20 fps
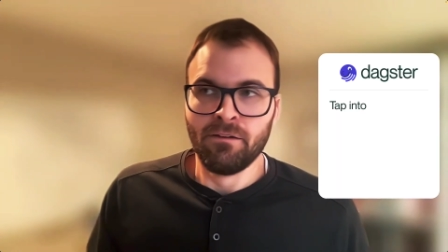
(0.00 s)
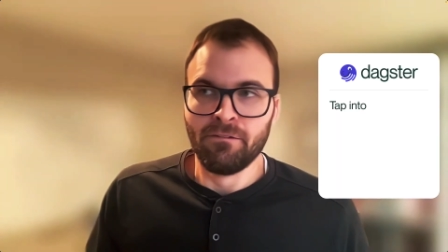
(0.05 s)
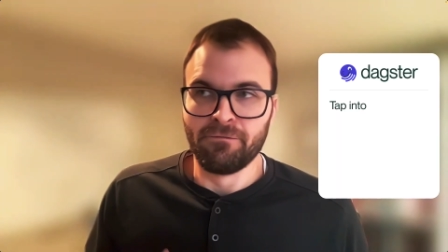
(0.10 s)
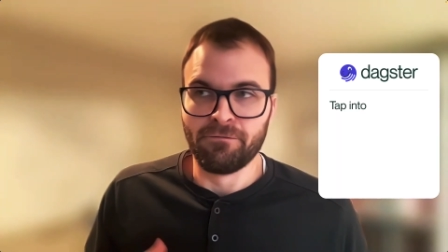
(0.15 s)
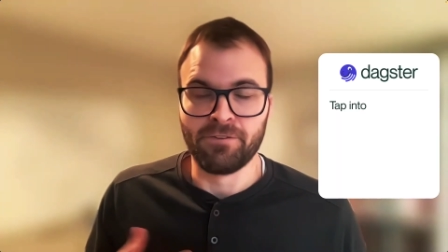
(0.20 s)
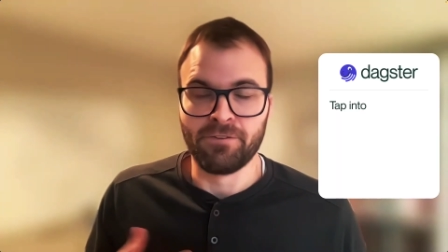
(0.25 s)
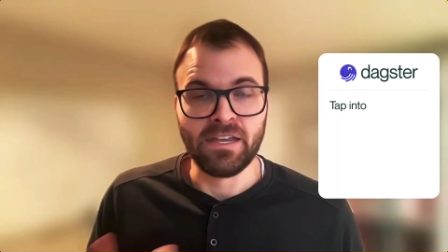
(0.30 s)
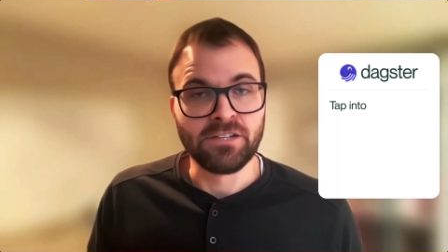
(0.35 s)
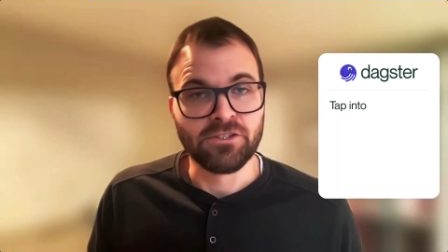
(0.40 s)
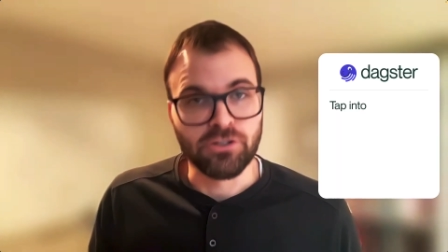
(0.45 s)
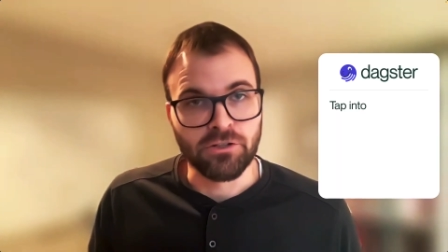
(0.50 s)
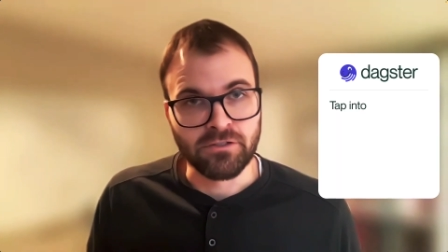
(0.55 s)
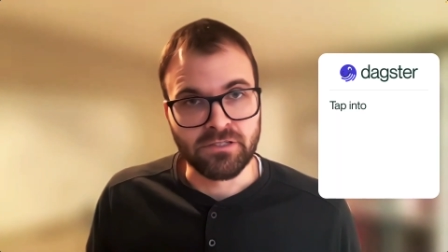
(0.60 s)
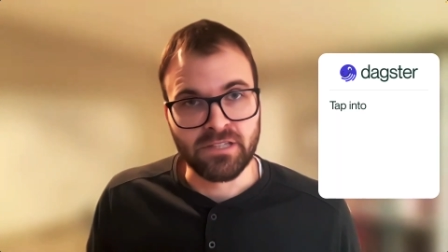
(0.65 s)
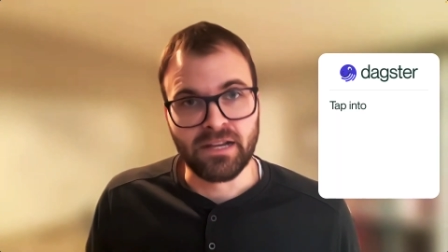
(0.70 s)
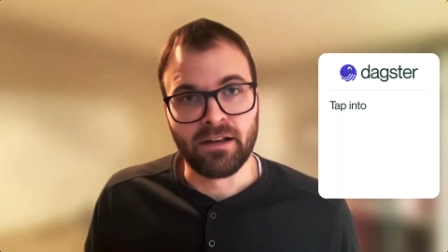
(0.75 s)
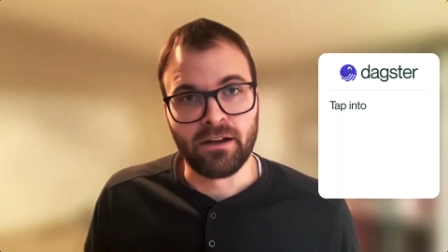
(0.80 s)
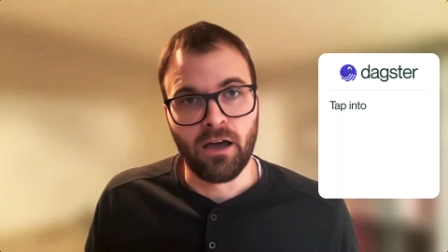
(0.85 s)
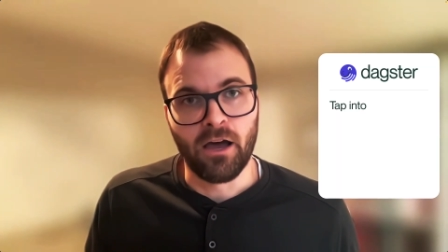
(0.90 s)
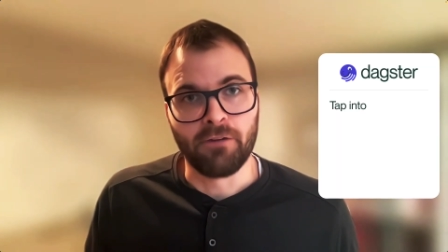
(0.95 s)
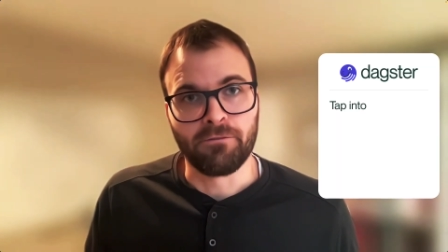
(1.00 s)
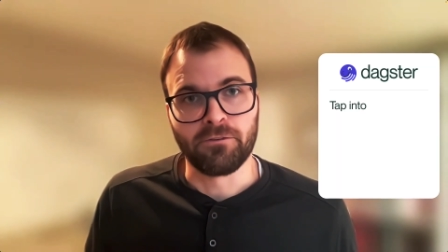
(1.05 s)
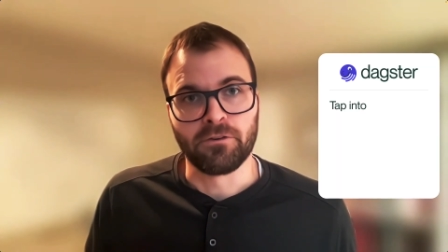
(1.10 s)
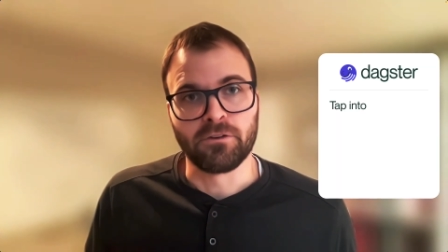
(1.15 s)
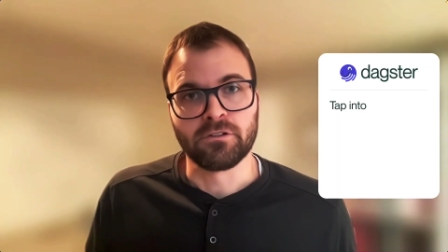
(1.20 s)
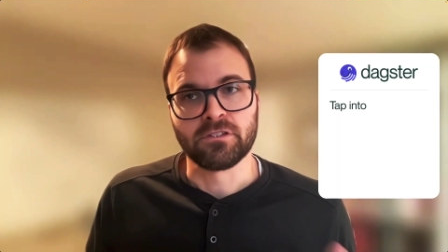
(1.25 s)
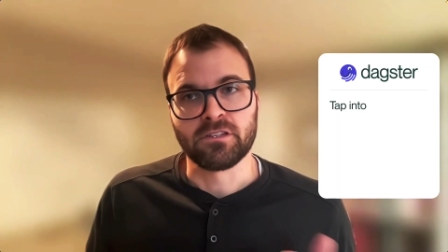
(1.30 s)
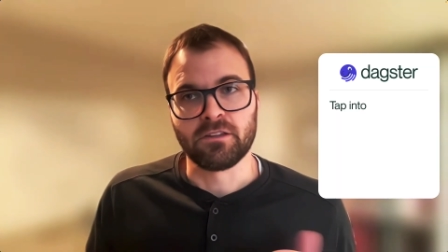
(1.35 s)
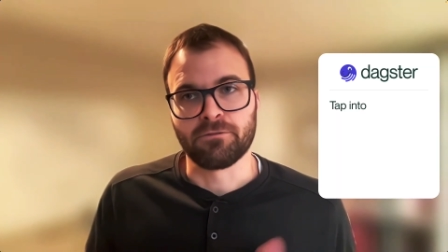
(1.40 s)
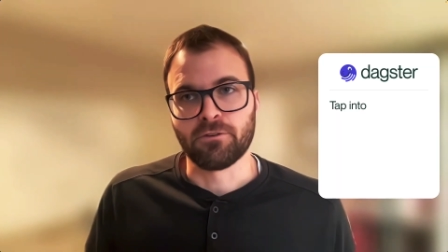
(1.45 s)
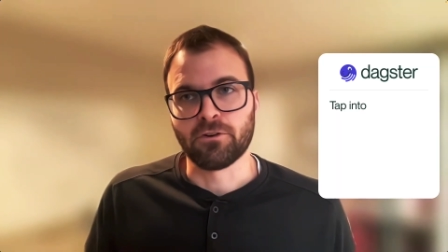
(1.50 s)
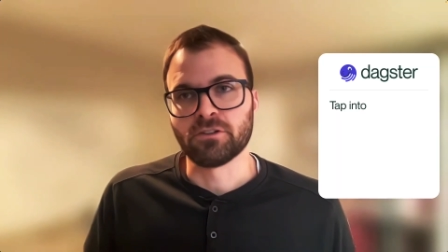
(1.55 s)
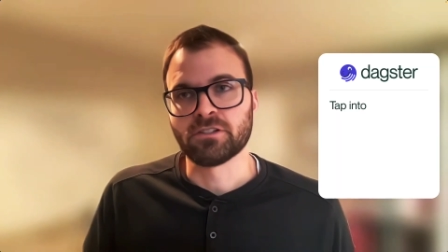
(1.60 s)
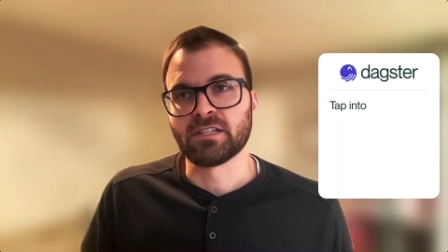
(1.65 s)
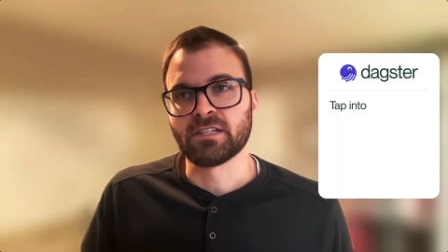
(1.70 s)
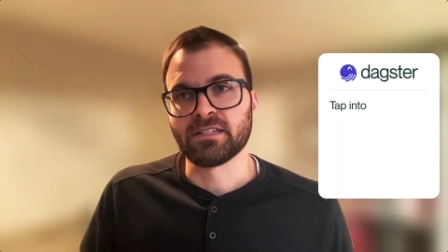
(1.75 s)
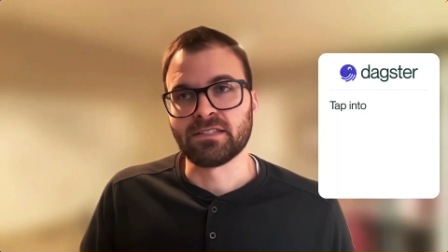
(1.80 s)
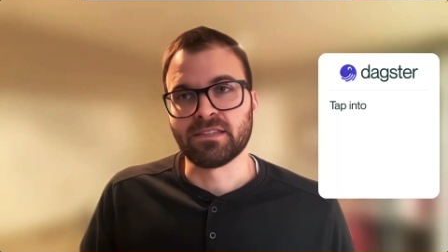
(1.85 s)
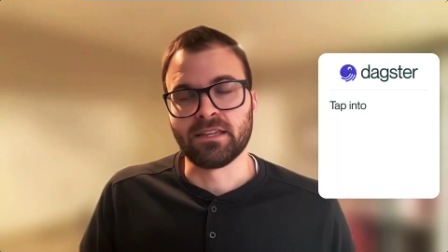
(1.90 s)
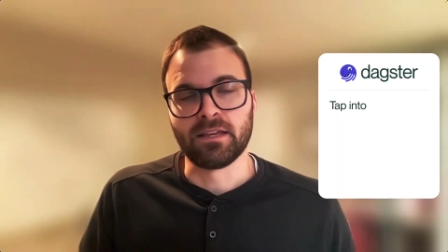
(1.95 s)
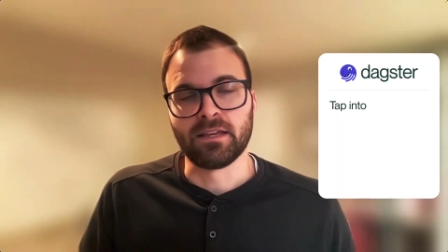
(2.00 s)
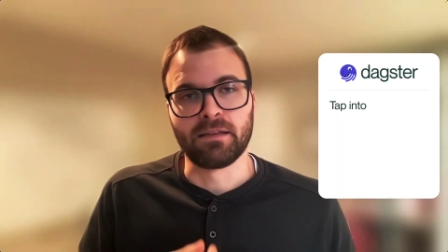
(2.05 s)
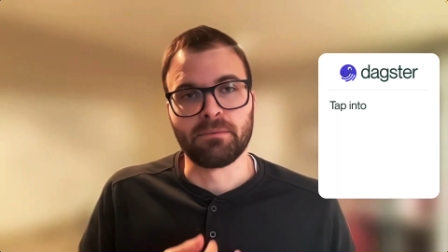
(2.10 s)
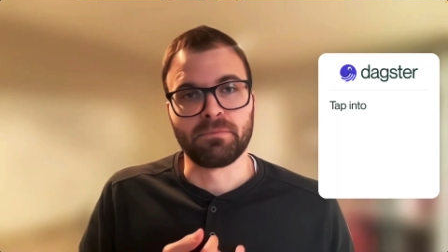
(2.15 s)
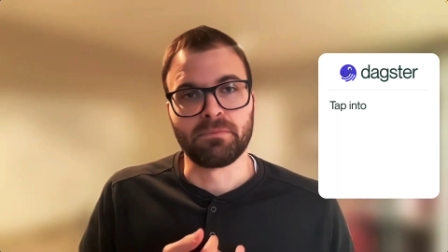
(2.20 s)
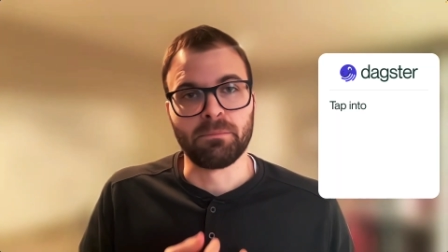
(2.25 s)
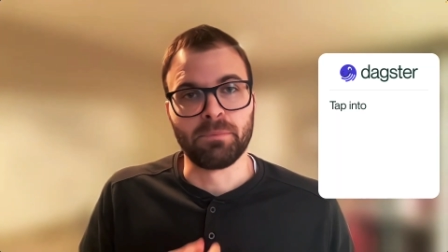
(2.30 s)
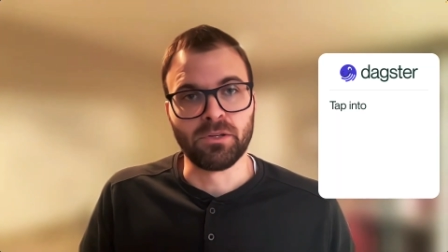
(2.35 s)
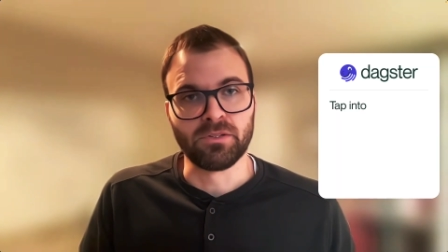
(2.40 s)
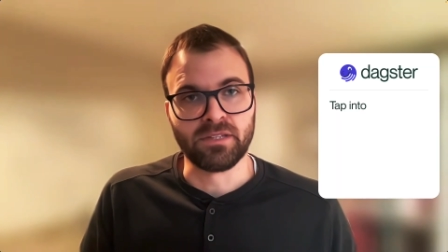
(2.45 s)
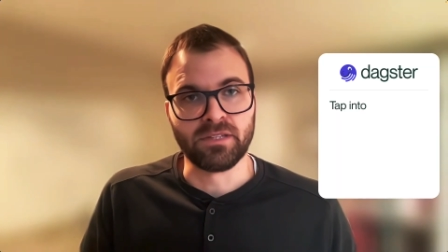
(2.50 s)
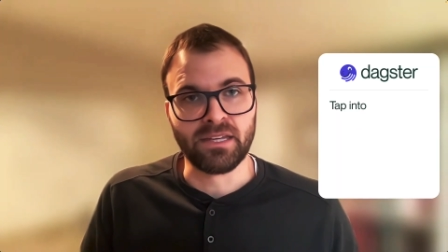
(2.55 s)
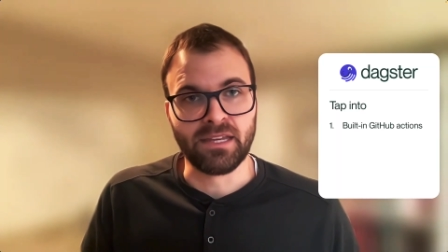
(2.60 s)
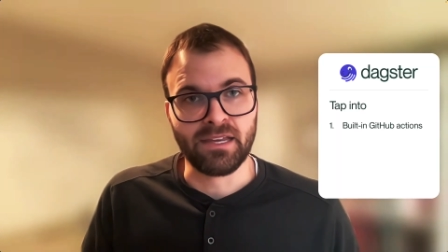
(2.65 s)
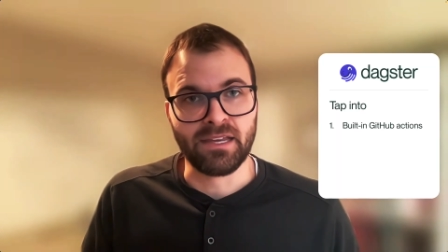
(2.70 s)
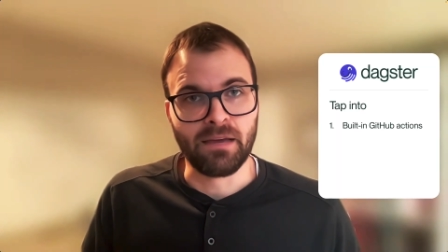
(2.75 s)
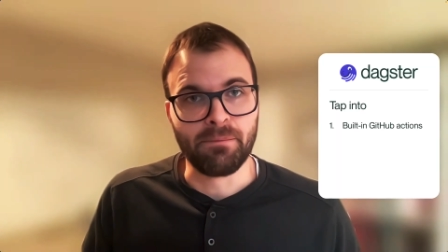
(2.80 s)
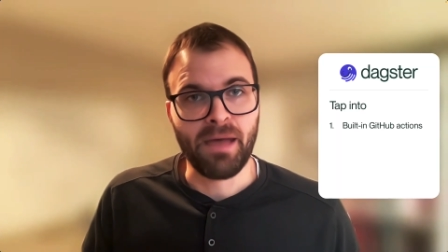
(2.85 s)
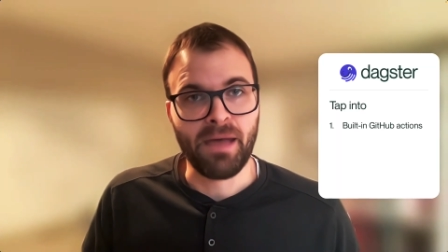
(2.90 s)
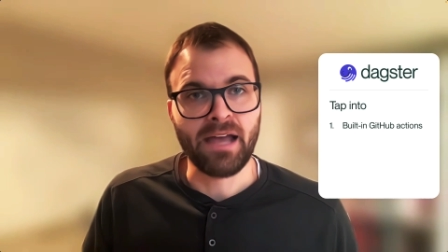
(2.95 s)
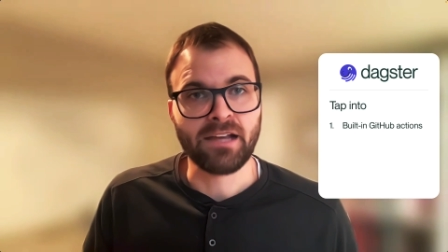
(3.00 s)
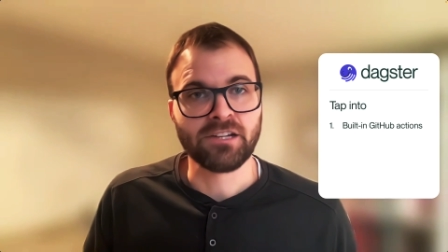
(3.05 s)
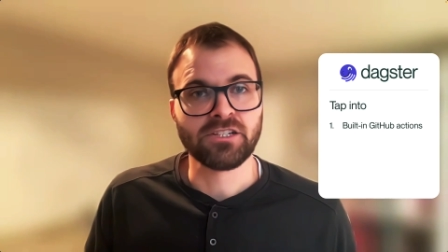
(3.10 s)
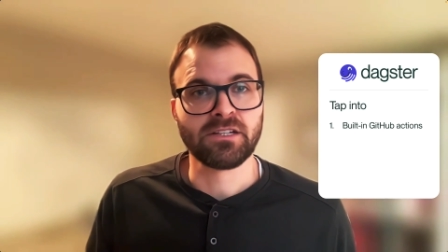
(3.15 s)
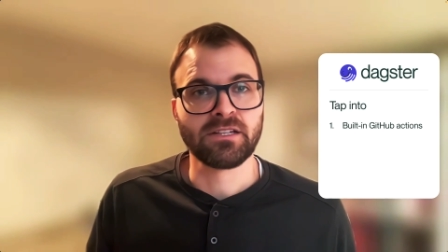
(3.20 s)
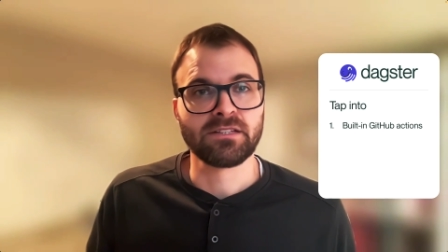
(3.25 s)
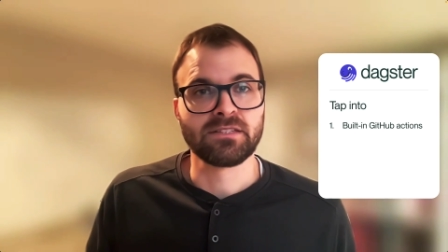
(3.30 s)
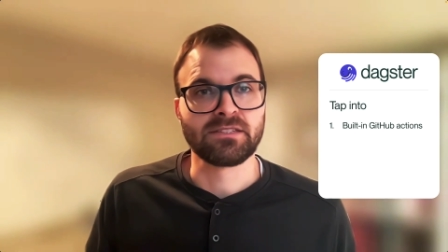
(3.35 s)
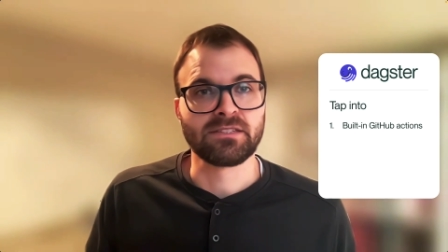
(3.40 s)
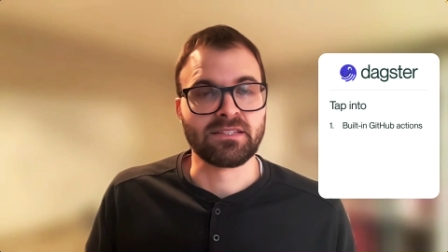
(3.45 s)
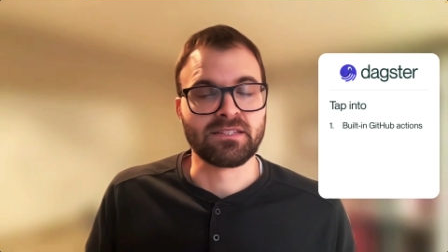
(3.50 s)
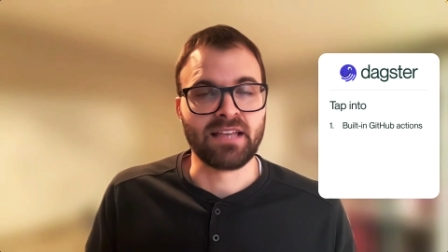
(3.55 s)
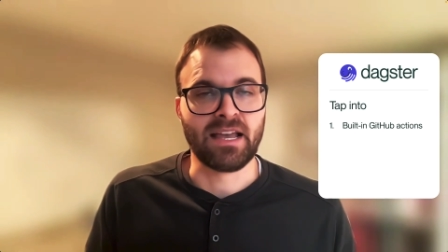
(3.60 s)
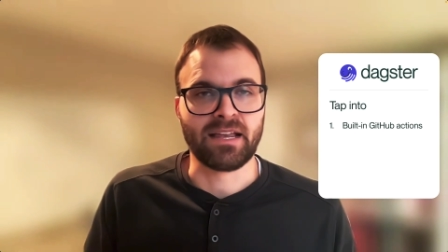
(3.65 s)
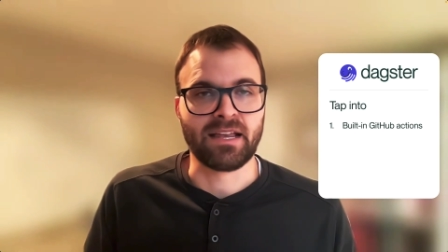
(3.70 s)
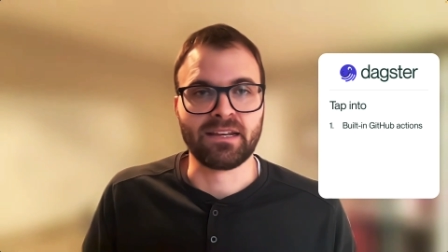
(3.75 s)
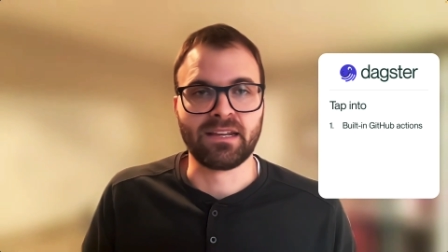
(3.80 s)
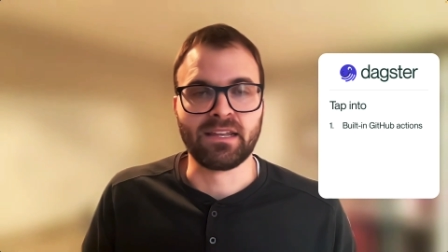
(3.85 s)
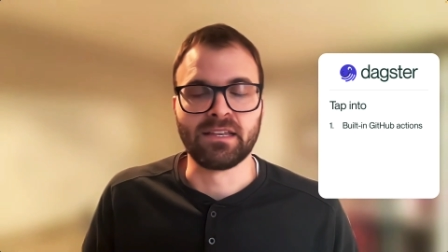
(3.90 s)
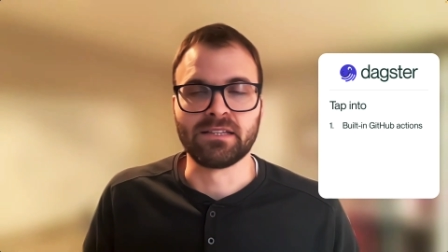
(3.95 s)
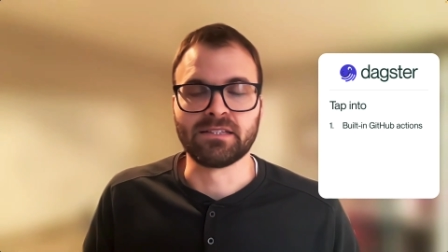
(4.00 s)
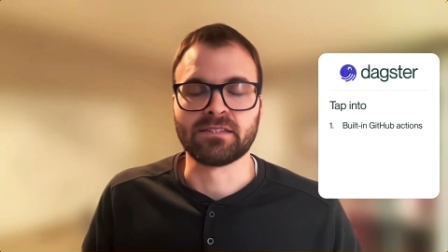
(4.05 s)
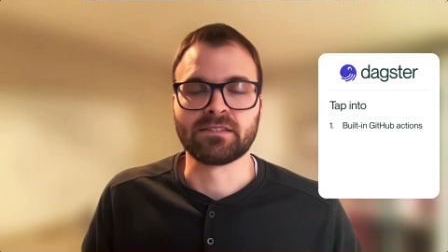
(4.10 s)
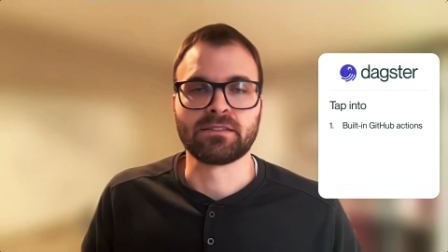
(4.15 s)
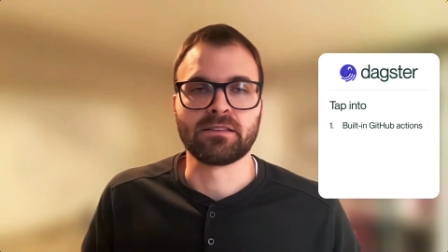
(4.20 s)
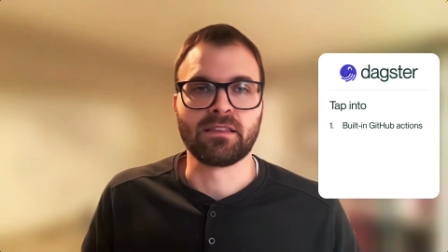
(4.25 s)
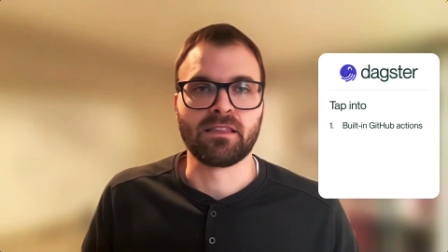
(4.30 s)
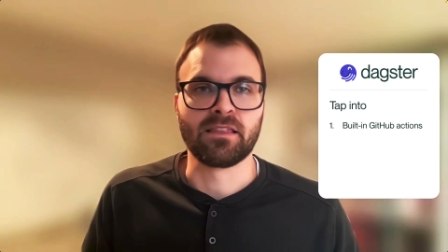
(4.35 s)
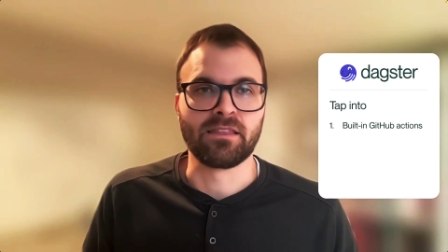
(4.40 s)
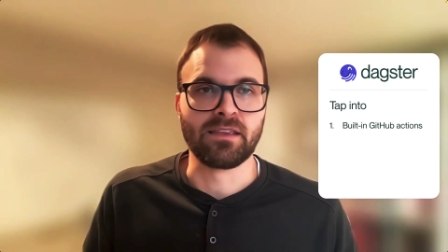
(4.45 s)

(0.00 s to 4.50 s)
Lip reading: features that it offers. The first is the built-in GitHub Actions. The second is